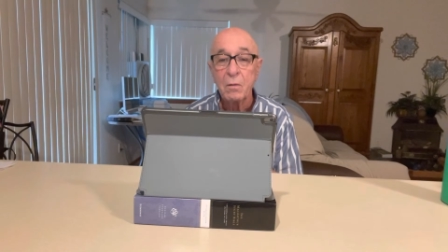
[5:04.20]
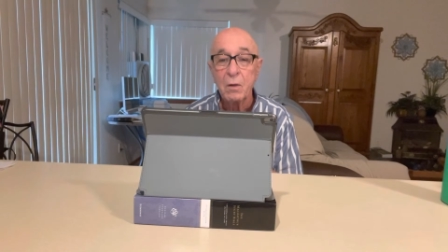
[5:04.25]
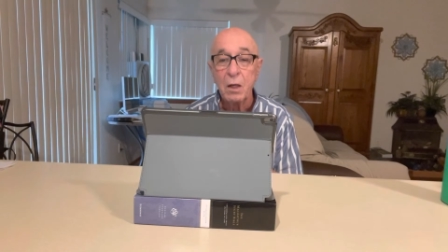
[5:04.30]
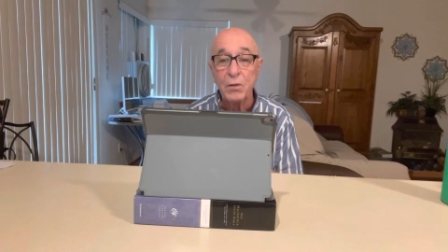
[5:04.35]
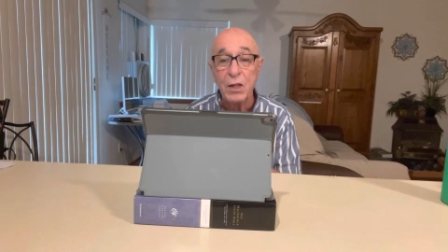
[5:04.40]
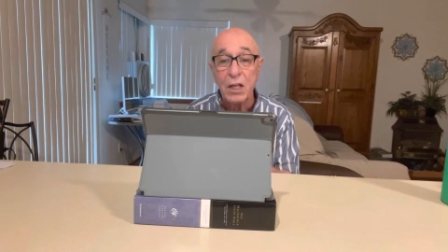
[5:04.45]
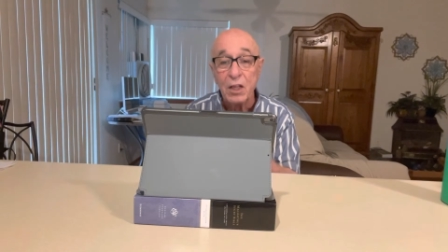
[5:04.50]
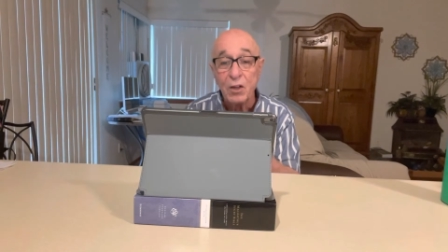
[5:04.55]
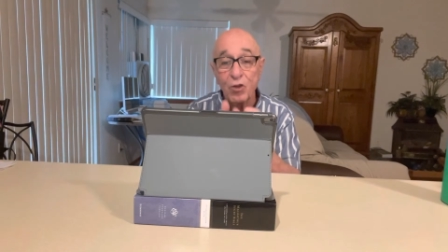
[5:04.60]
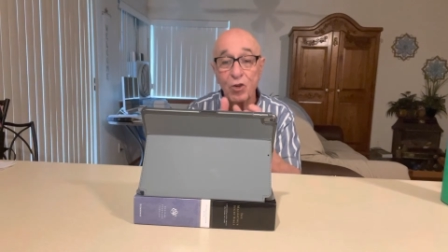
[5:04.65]

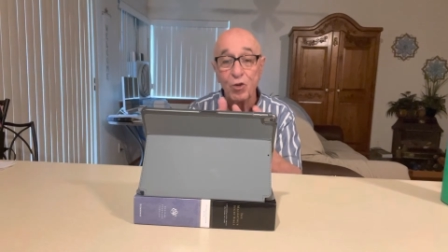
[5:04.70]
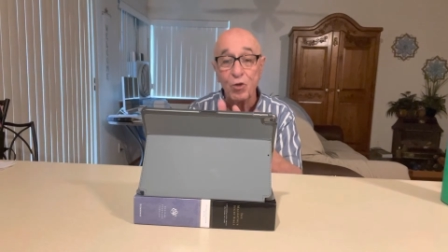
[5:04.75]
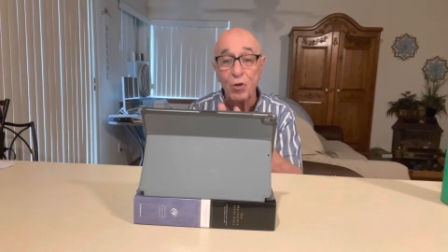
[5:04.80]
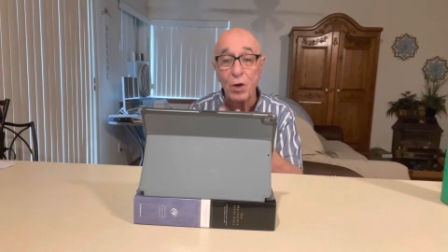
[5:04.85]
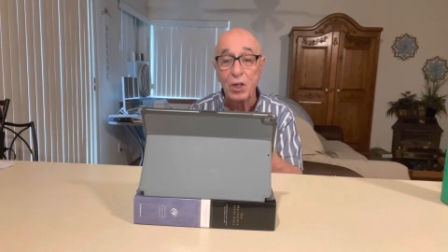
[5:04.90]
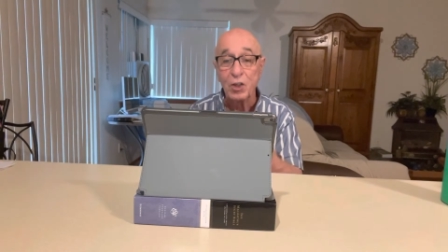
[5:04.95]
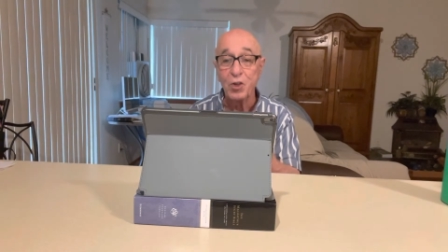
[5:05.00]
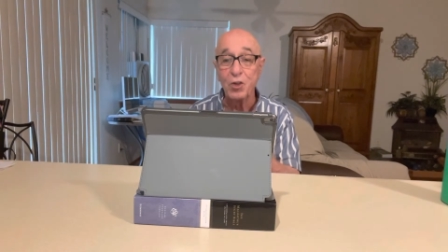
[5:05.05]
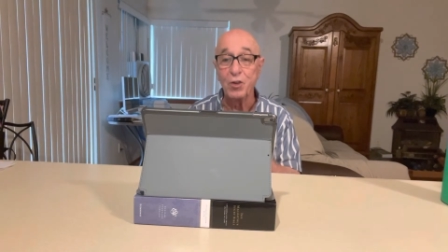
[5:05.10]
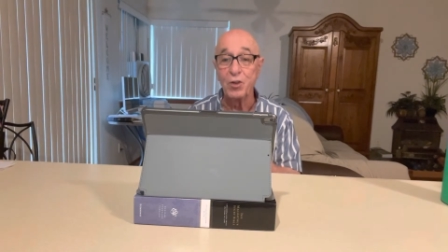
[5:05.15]
The
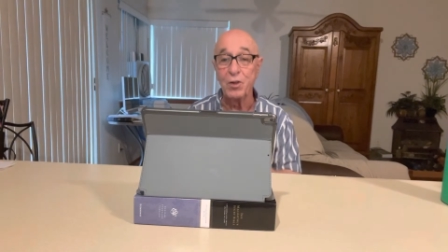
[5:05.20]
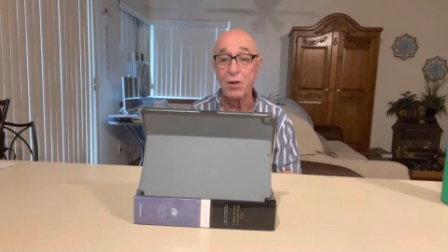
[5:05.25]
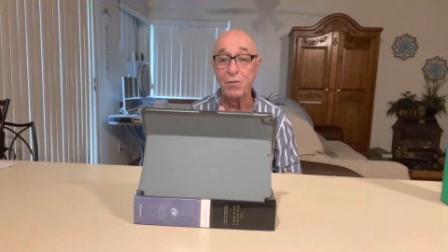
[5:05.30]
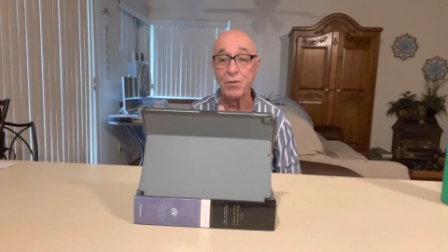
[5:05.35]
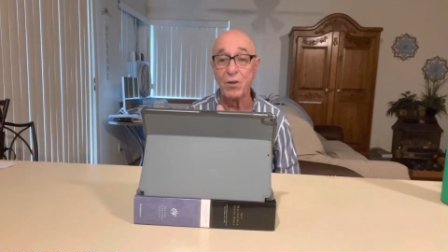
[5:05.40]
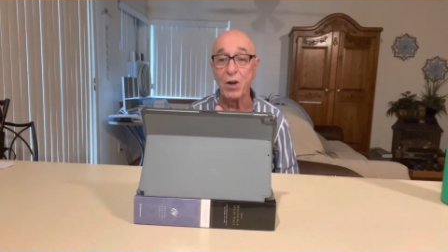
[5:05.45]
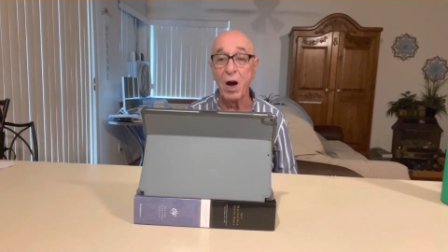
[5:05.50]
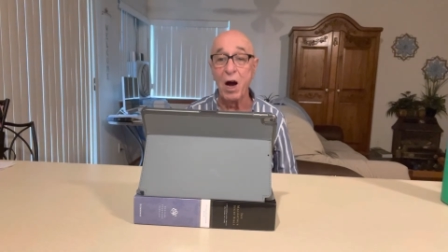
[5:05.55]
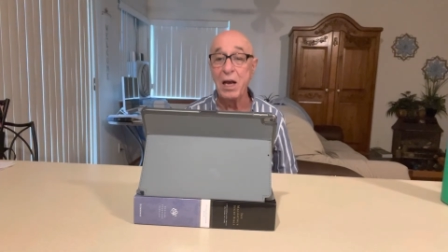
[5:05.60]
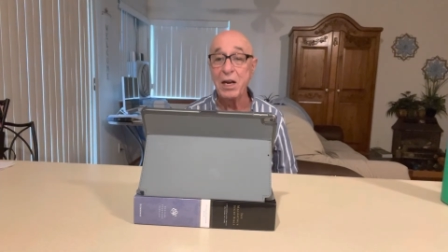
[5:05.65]
instructions
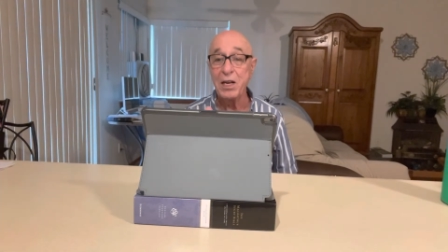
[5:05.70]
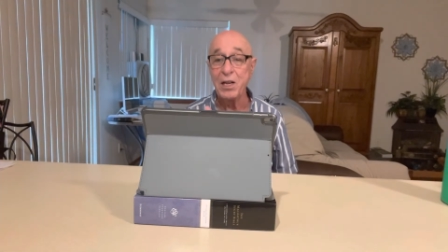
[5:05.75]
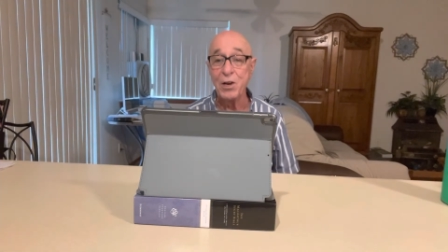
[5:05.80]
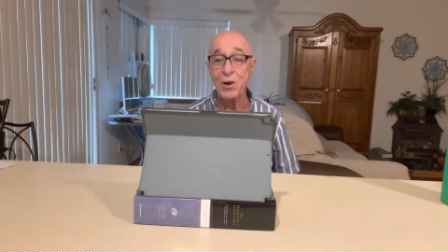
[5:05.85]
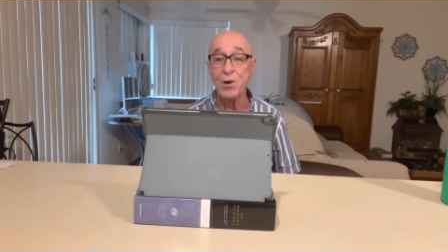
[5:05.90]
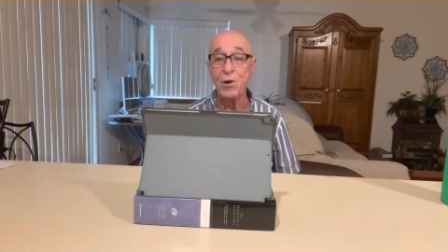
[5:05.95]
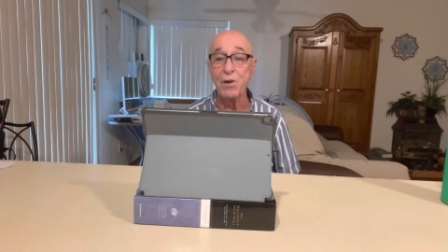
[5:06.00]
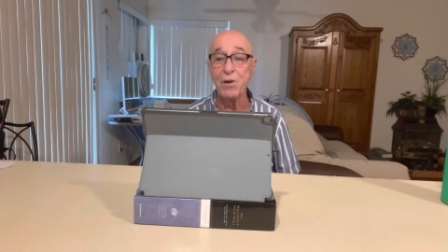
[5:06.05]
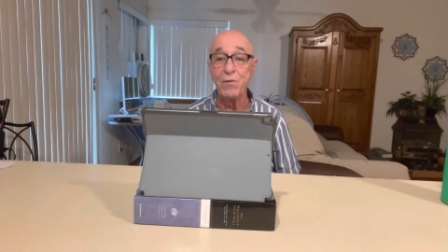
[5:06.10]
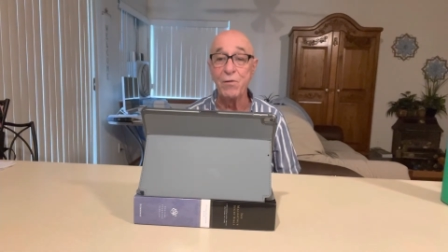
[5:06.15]
of God
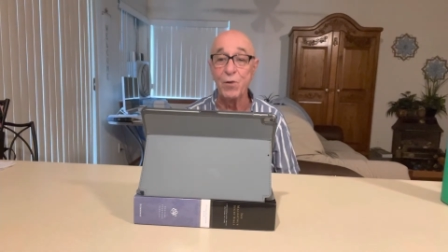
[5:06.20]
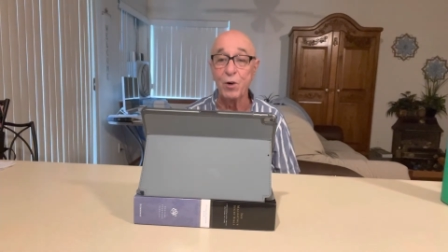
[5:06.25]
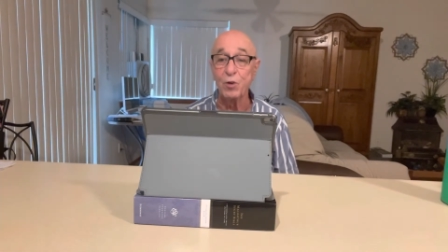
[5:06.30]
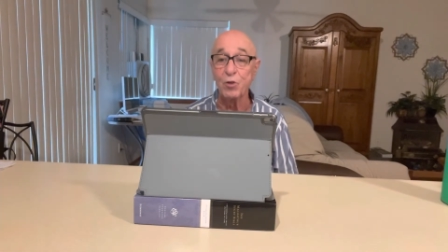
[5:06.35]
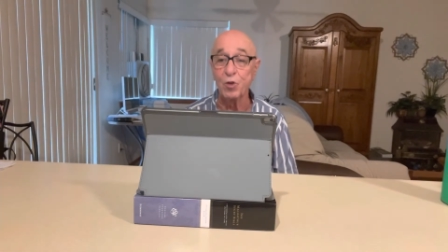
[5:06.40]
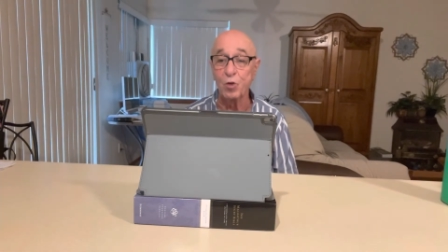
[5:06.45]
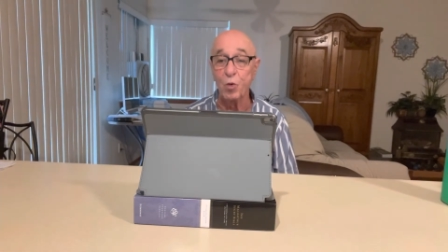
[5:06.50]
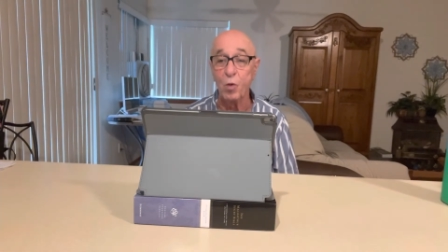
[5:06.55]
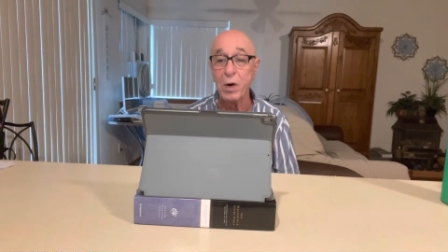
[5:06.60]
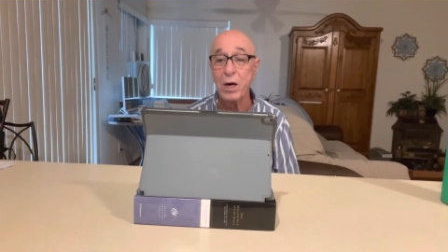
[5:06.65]
here in
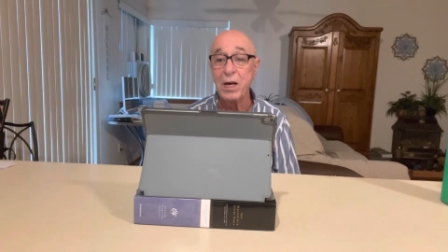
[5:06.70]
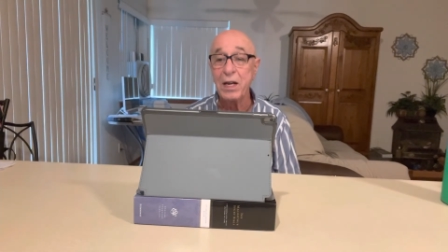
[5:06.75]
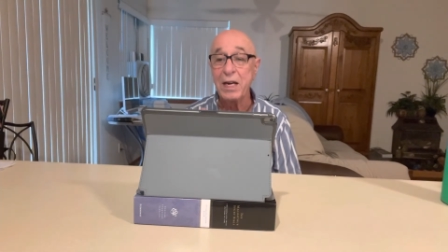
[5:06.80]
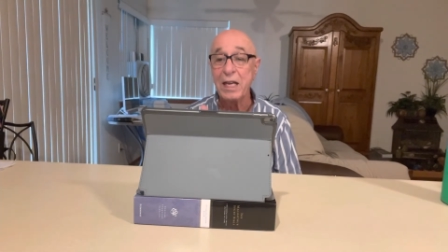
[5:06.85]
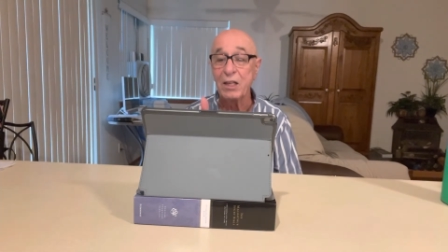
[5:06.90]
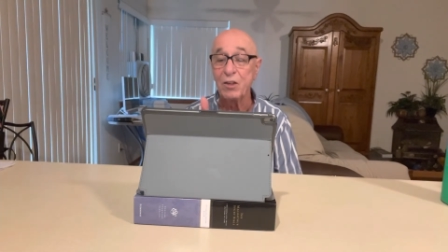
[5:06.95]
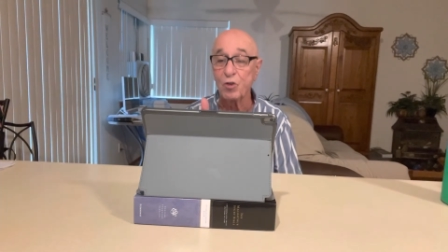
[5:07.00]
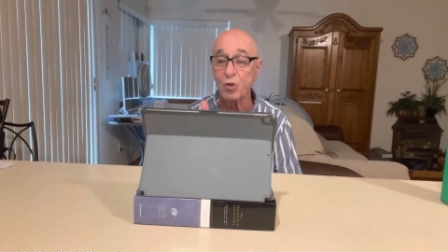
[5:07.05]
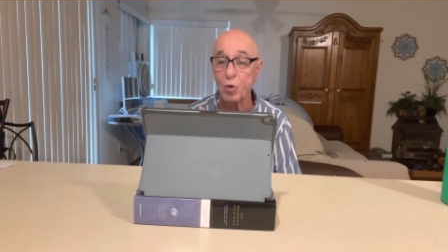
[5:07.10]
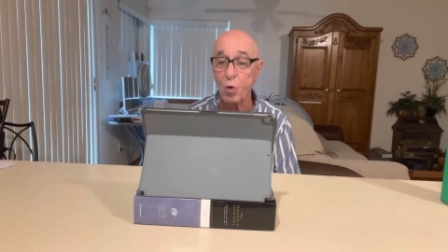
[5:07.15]
verse 1
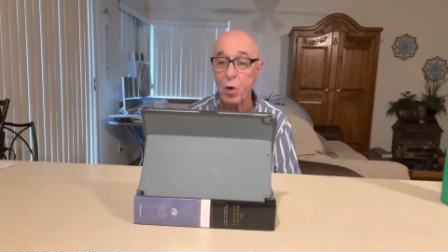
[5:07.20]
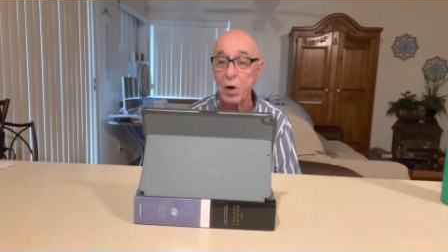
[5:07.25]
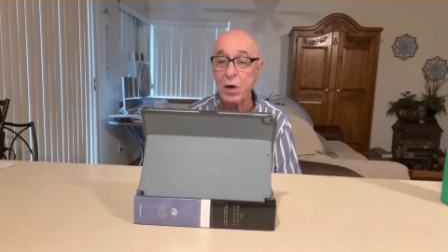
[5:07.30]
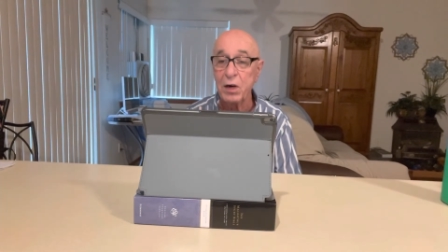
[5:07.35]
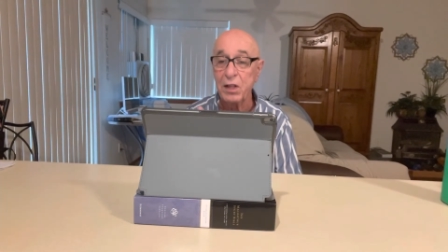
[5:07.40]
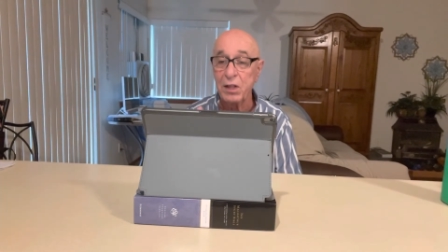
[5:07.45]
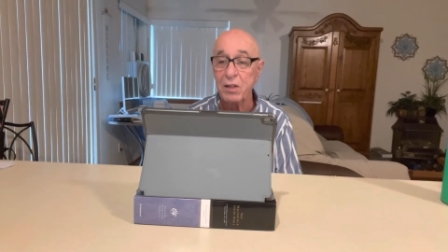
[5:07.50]
exhort